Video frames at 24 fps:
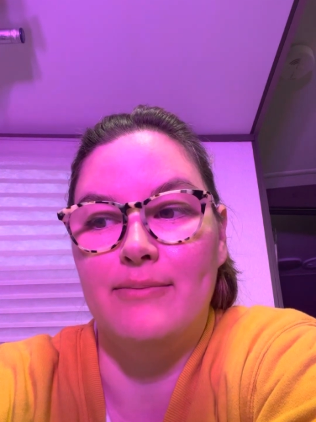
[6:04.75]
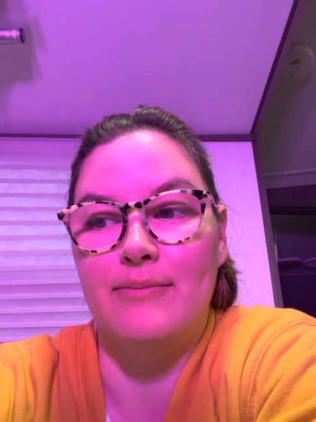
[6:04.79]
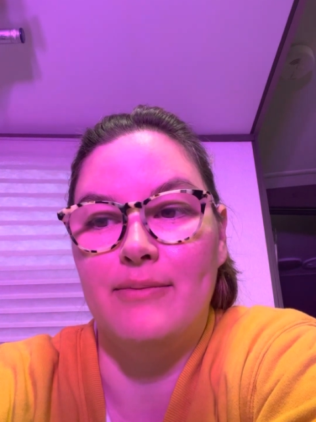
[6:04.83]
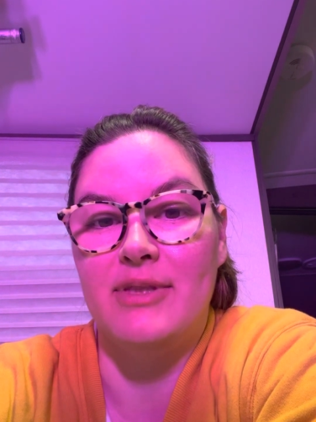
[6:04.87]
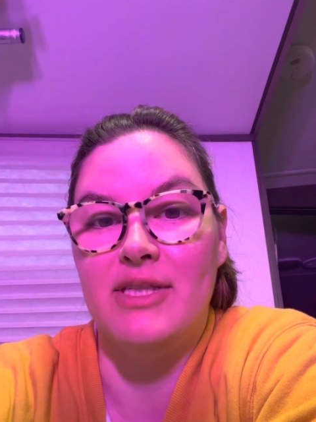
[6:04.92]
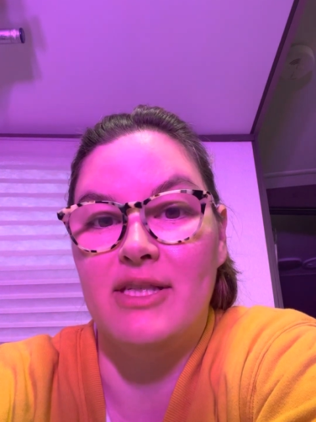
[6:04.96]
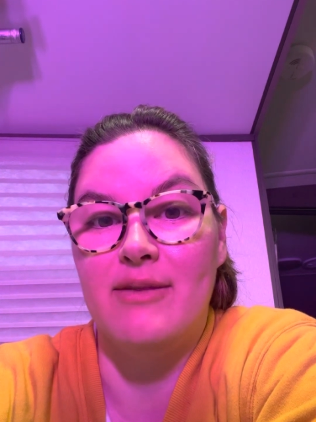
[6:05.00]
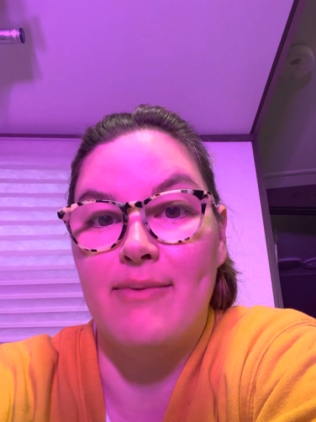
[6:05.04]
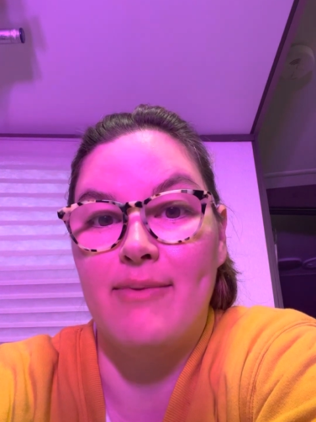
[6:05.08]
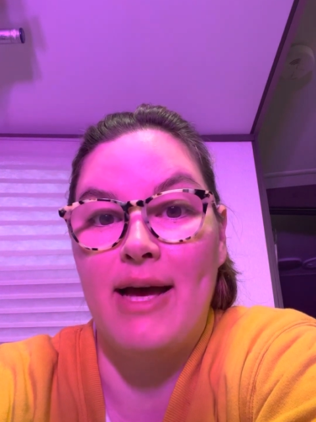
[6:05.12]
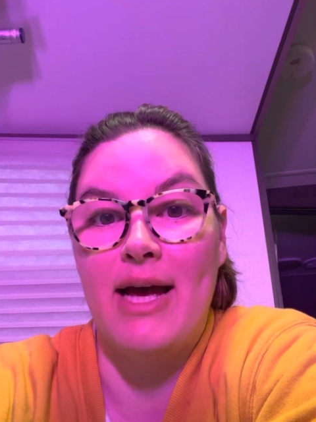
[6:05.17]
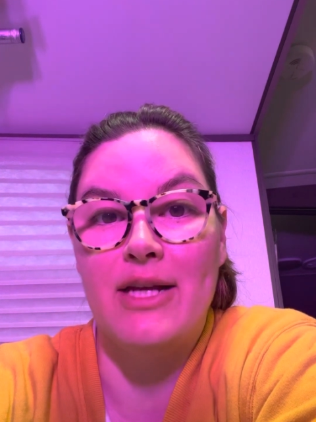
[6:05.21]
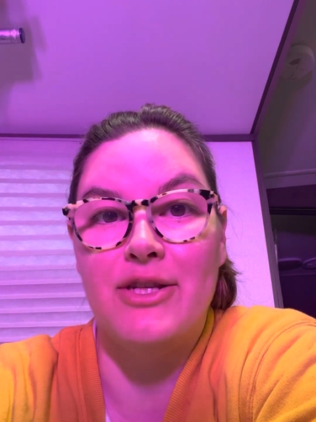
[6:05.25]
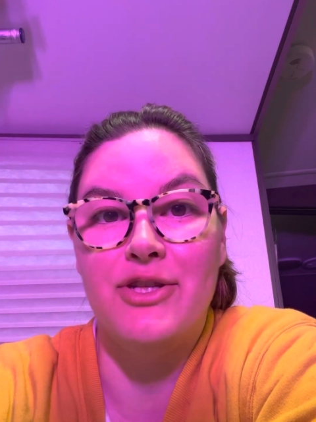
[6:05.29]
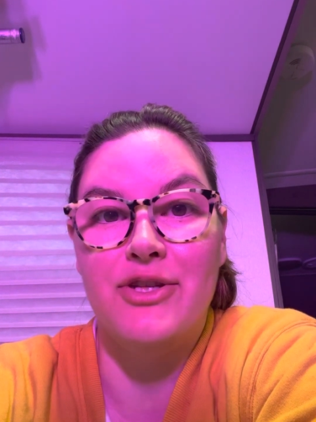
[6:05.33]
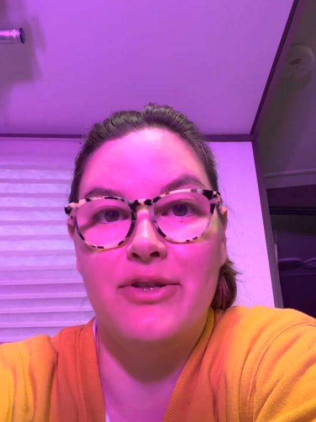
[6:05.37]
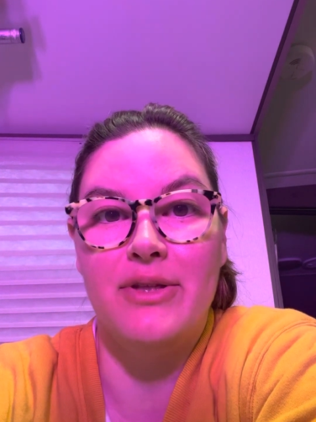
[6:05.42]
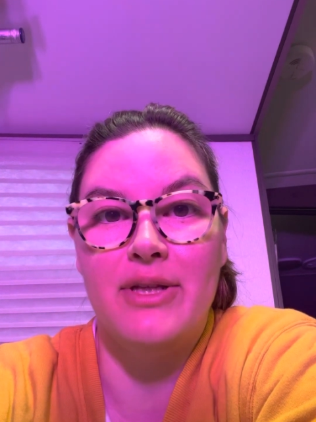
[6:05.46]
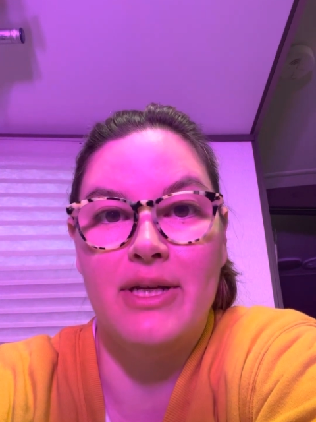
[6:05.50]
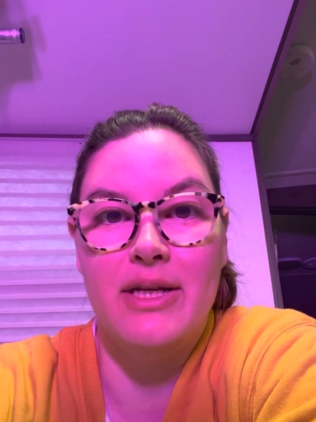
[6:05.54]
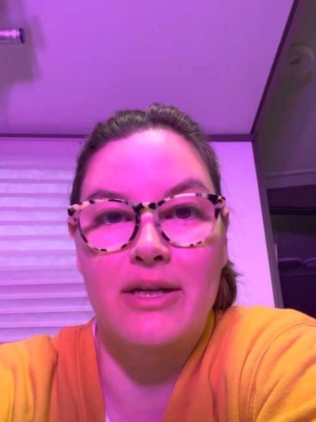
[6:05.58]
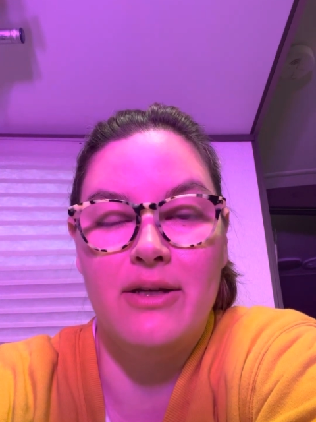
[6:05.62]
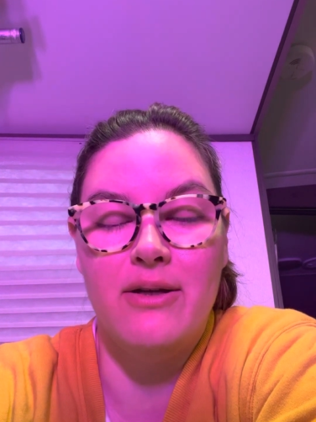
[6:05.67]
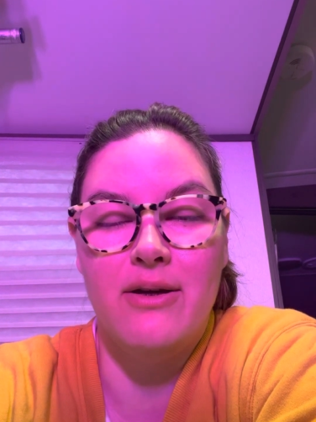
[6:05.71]

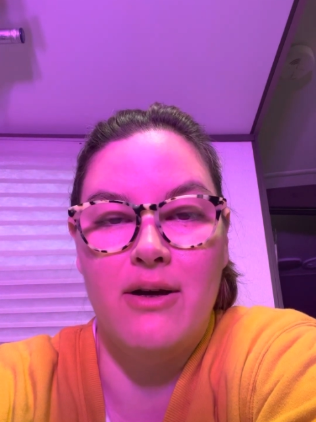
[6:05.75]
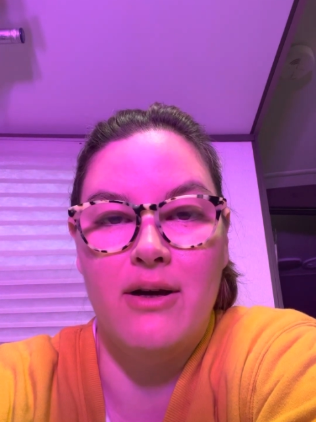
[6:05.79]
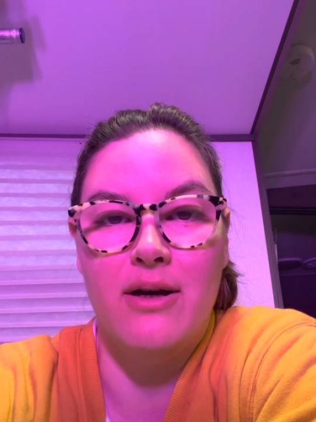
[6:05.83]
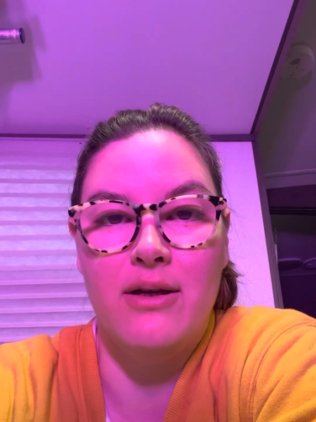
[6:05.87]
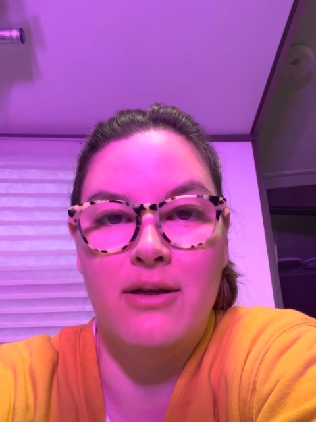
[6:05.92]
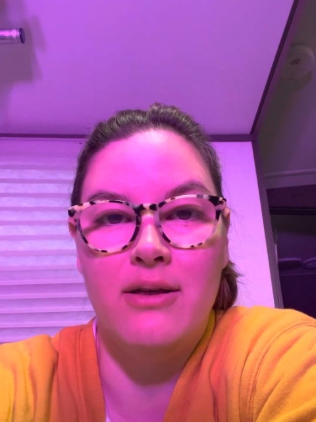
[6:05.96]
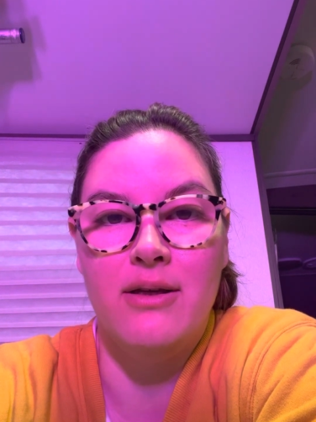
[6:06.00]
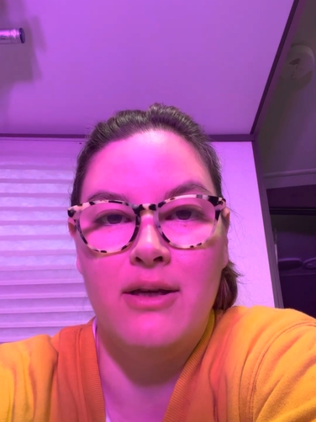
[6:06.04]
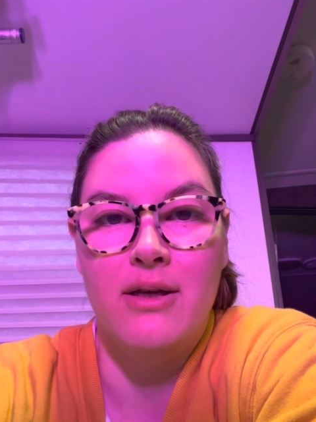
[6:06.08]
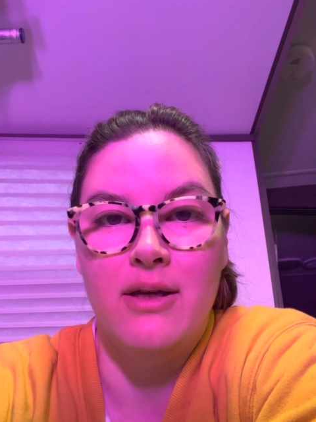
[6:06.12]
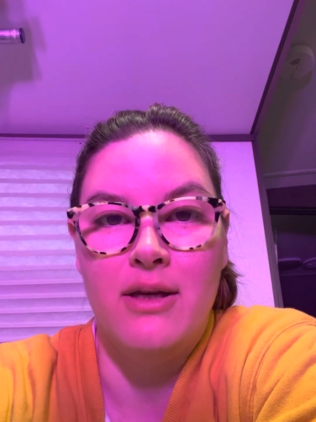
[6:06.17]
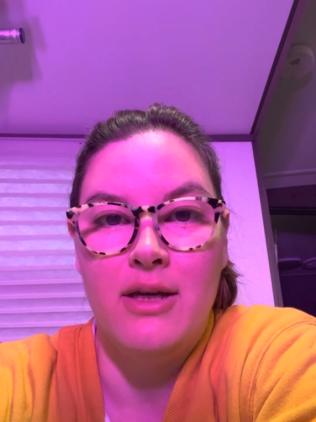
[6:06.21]
spatula and all,